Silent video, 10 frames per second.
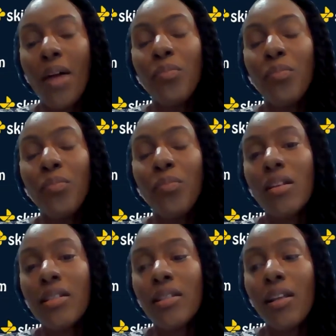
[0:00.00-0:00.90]
based on the
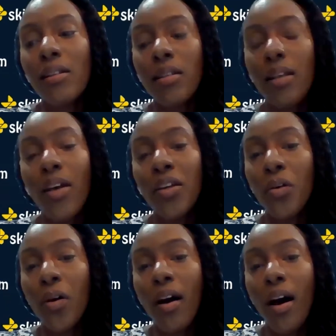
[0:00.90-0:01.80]
skill set that you
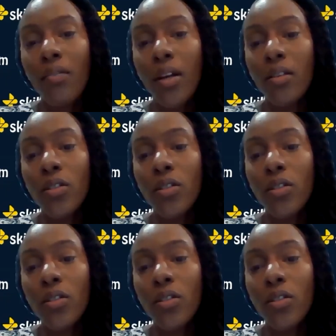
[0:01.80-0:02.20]
are having.